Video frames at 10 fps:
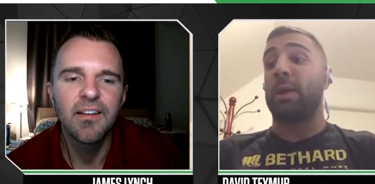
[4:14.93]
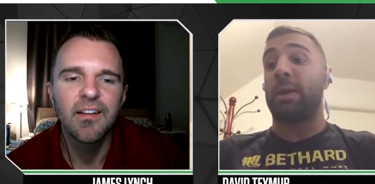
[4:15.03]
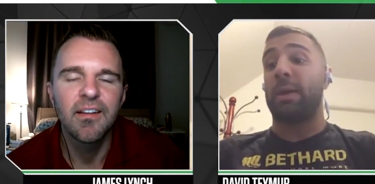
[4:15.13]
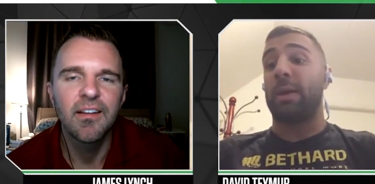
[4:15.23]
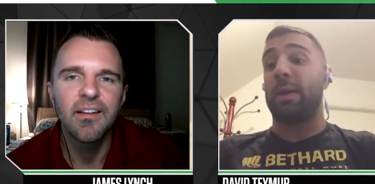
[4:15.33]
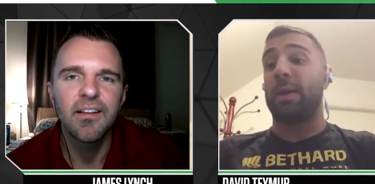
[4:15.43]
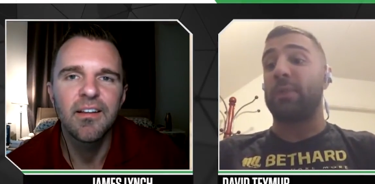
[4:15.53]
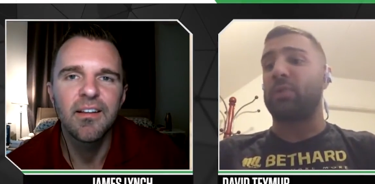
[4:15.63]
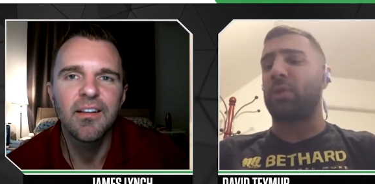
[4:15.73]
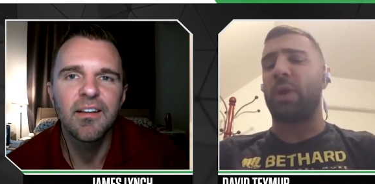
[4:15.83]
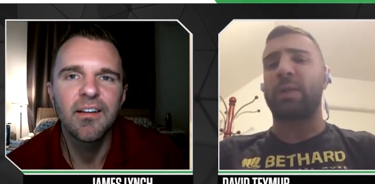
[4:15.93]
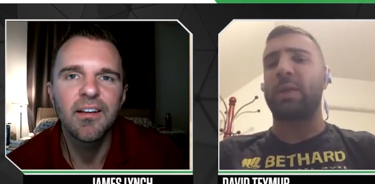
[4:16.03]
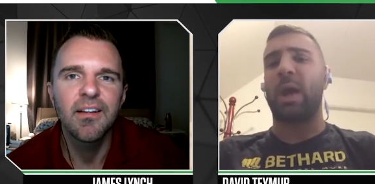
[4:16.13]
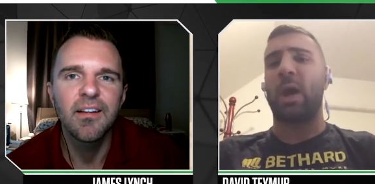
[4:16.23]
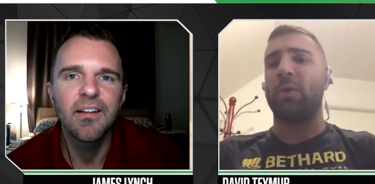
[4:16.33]
Speaker 1: Uh, so
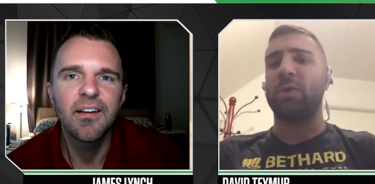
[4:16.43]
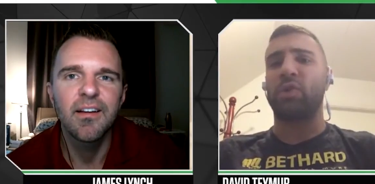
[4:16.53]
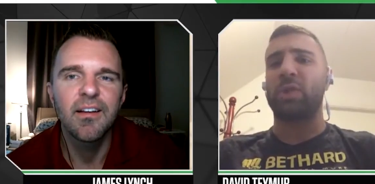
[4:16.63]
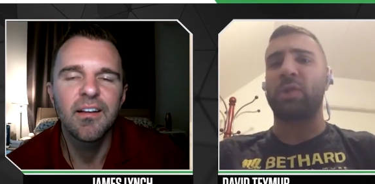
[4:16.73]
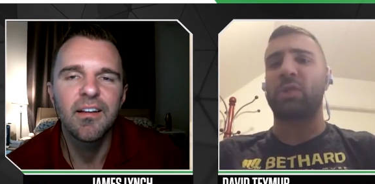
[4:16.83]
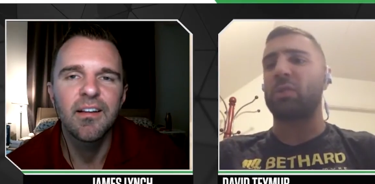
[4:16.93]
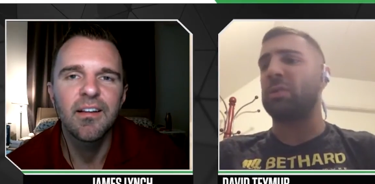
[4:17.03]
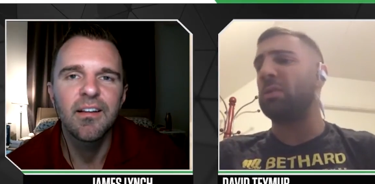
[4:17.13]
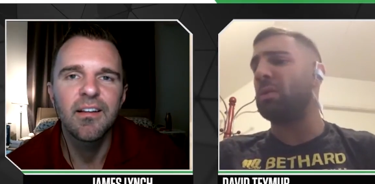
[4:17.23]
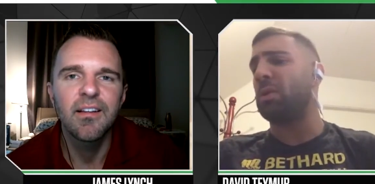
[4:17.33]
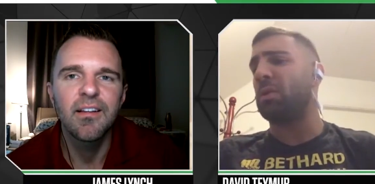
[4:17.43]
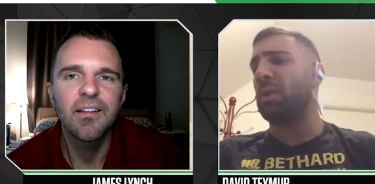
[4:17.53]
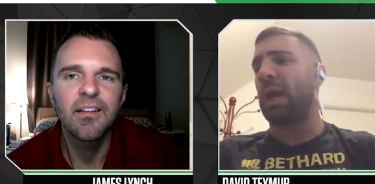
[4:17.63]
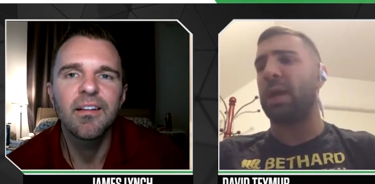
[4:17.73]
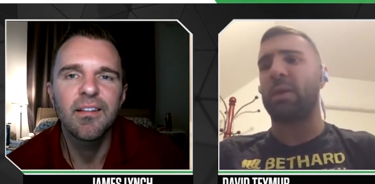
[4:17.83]
right now it's just to you
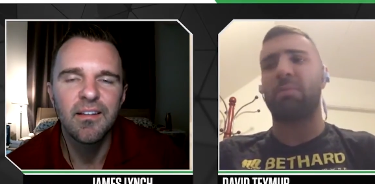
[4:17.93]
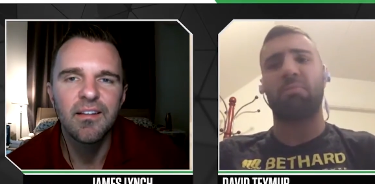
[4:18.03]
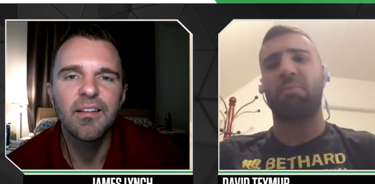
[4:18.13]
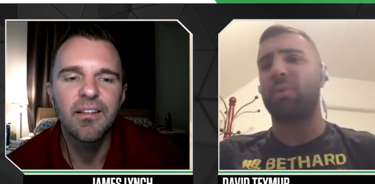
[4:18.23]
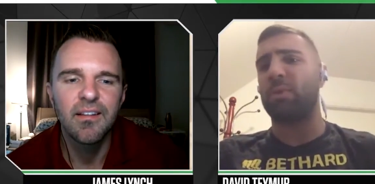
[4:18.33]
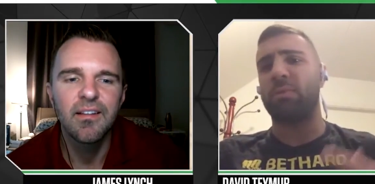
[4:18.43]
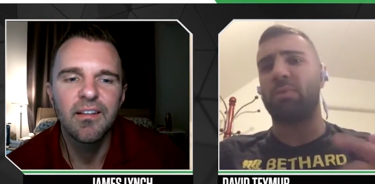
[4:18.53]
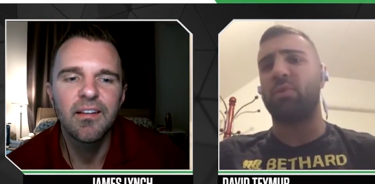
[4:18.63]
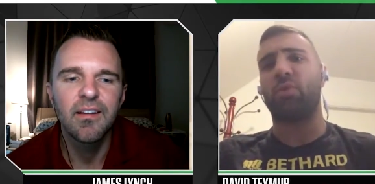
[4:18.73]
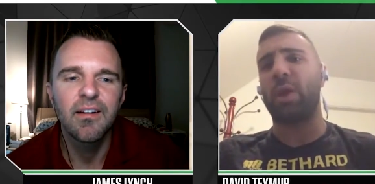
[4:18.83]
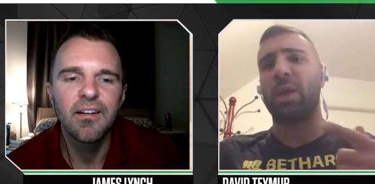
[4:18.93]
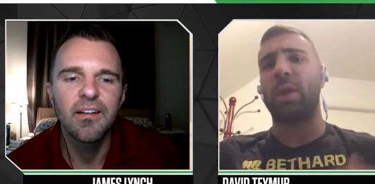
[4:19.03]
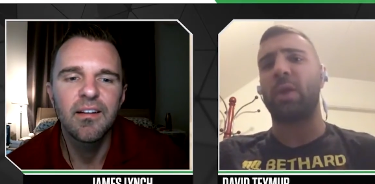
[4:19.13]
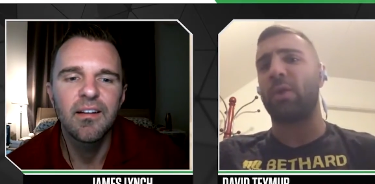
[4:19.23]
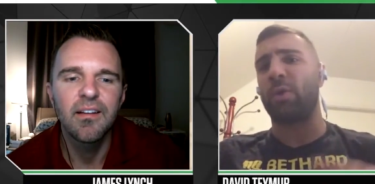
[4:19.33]
know like
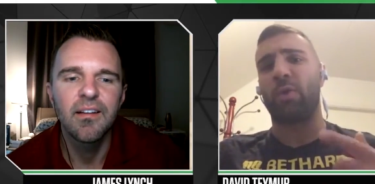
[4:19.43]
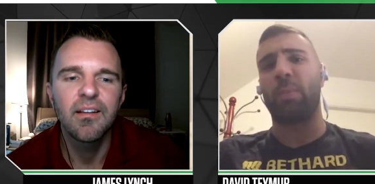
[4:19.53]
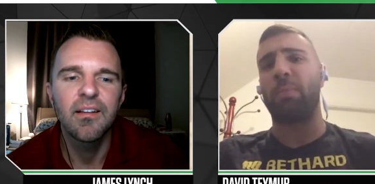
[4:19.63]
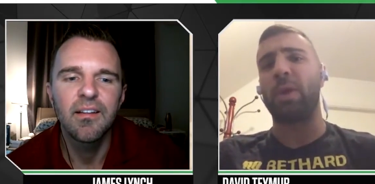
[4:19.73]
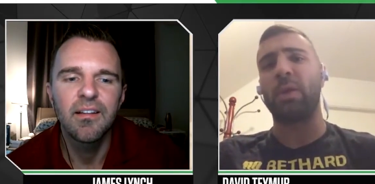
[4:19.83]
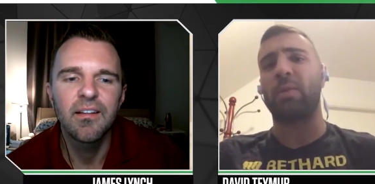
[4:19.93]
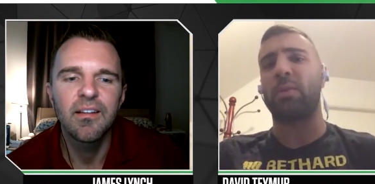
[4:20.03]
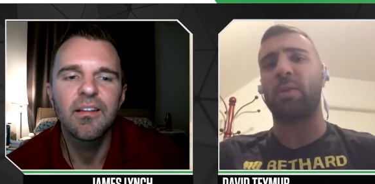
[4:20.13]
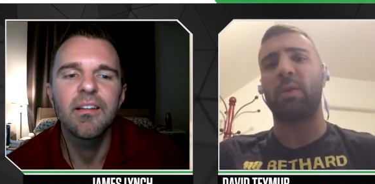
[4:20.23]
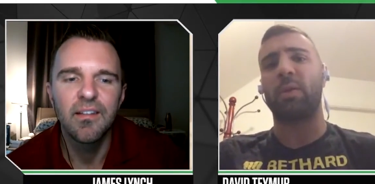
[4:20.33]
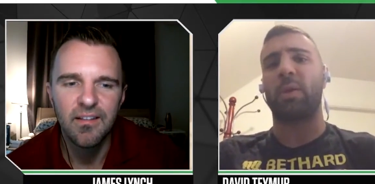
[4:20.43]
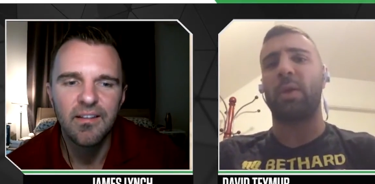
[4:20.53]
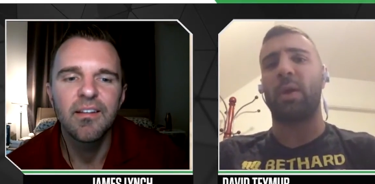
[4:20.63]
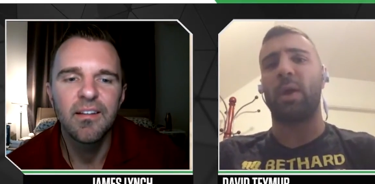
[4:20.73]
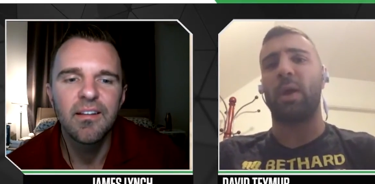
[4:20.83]
training, repeat
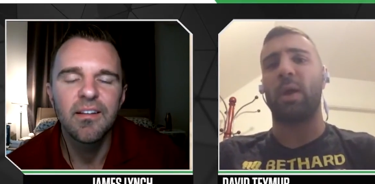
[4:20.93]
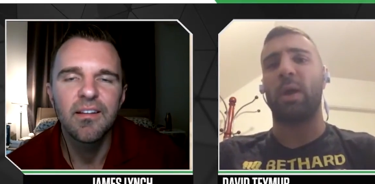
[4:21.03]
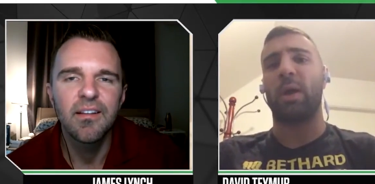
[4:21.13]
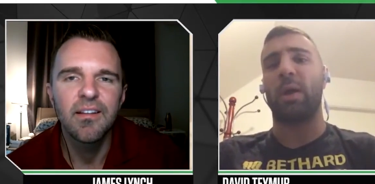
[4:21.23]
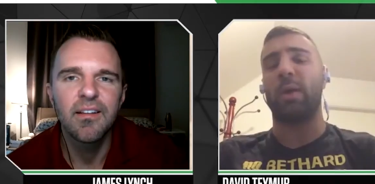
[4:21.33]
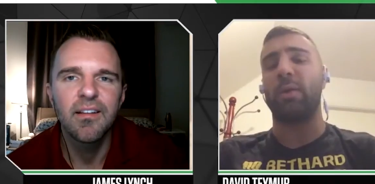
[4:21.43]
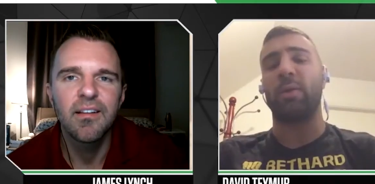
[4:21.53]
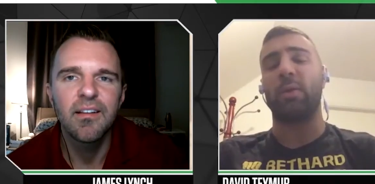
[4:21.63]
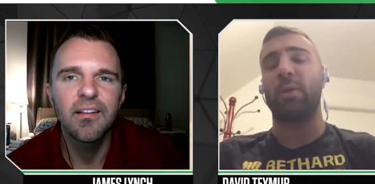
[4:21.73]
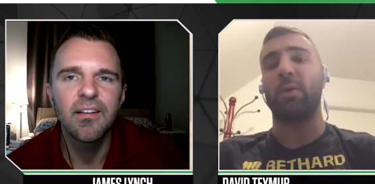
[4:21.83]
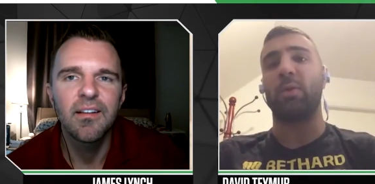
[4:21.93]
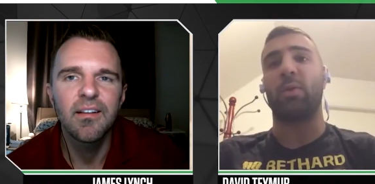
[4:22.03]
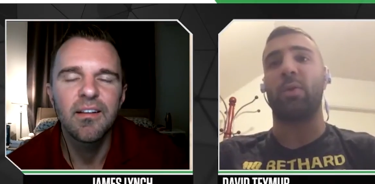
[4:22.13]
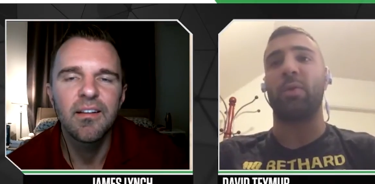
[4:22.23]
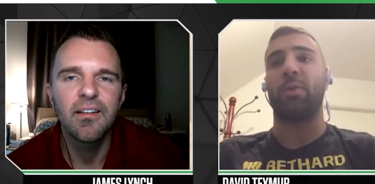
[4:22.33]
uh,
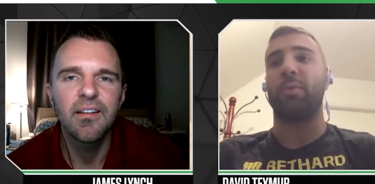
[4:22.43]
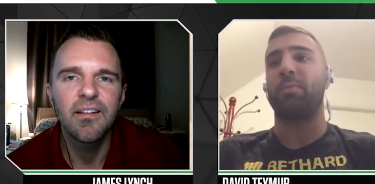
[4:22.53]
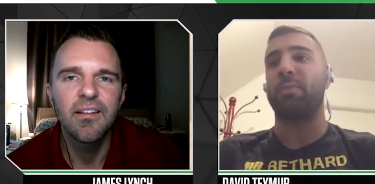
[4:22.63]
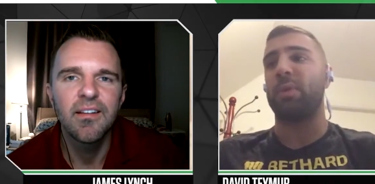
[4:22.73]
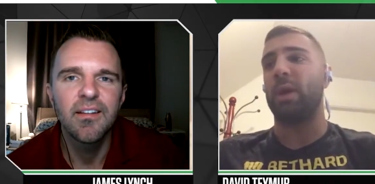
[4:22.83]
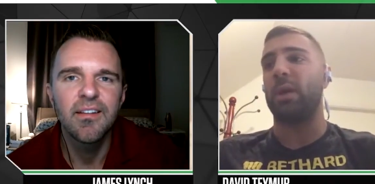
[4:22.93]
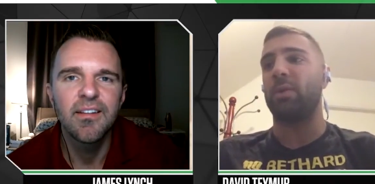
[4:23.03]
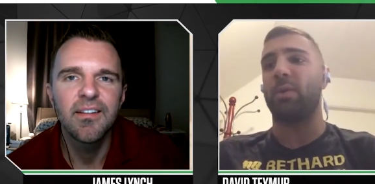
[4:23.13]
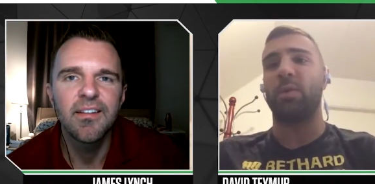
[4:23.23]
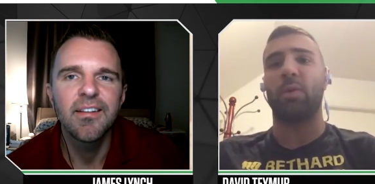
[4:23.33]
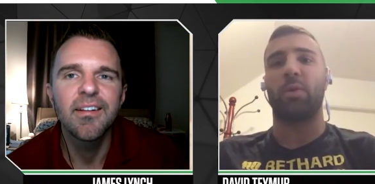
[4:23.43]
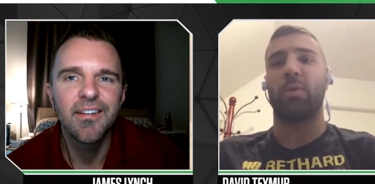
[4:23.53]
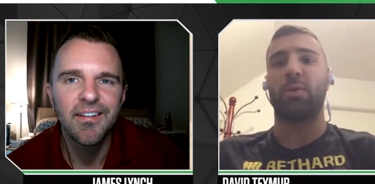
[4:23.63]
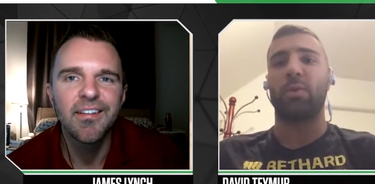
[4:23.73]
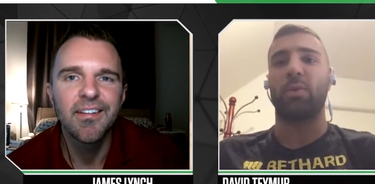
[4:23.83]
your yeah you know
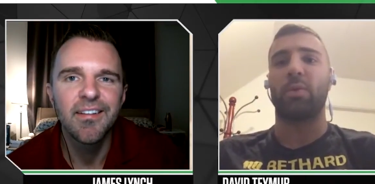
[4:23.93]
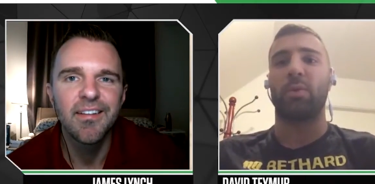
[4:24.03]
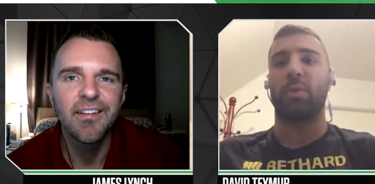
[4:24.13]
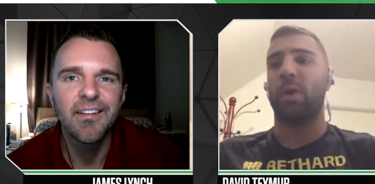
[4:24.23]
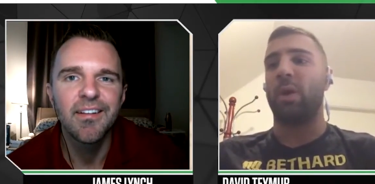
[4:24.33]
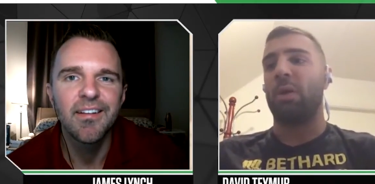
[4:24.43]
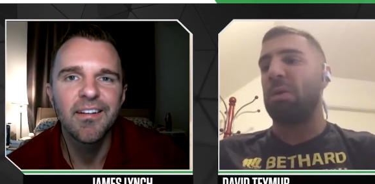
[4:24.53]
your your your